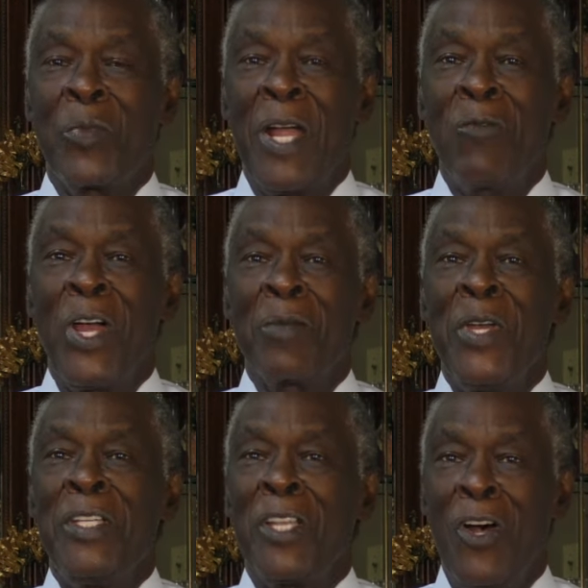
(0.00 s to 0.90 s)
But I
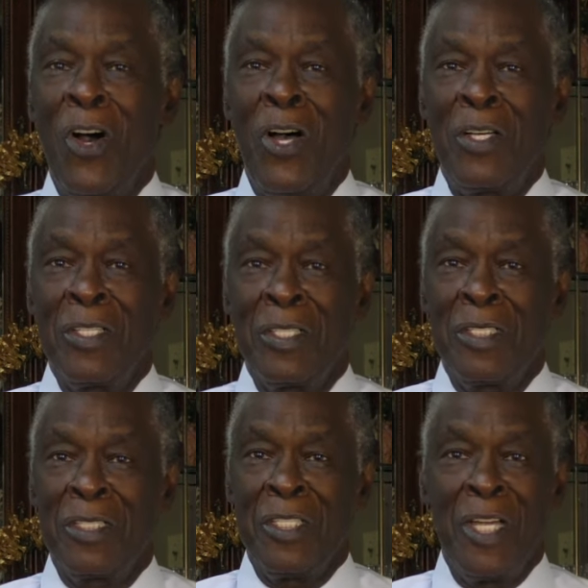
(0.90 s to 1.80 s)
recommend the law
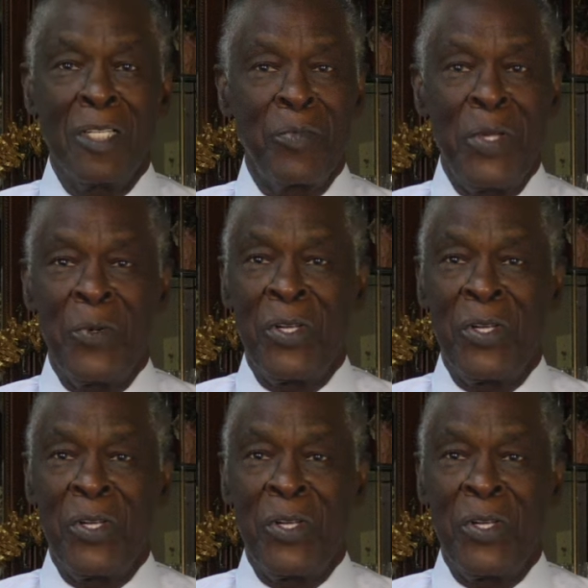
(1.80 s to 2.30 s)
to young people,